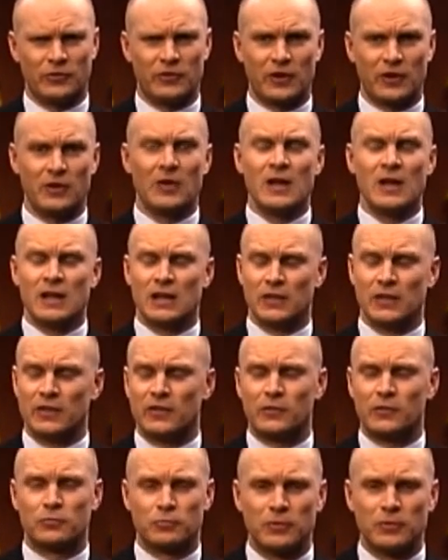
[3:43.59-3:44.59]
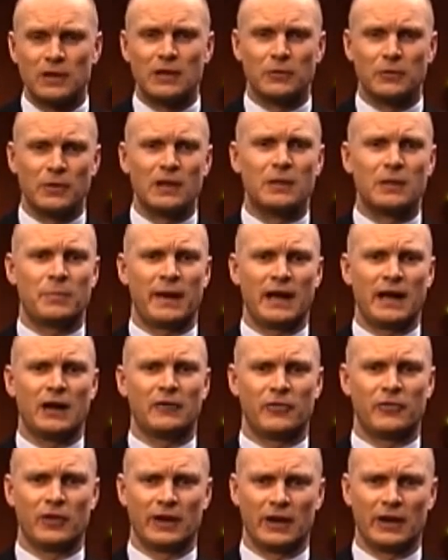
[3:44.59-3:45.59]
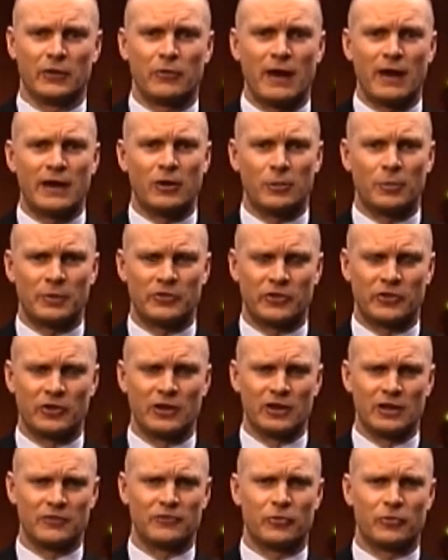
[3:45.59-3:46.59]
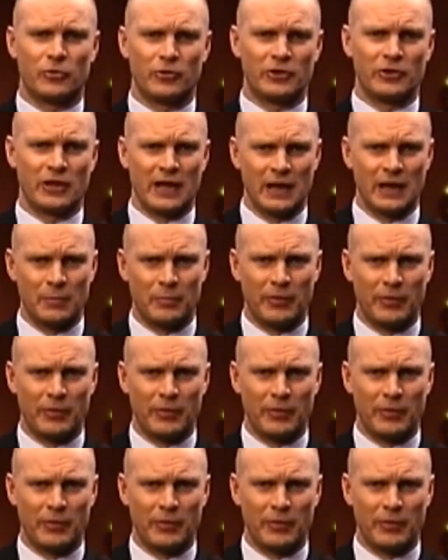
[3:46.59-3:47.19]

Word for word: So, this is really, really powerful and a great opportunity for um,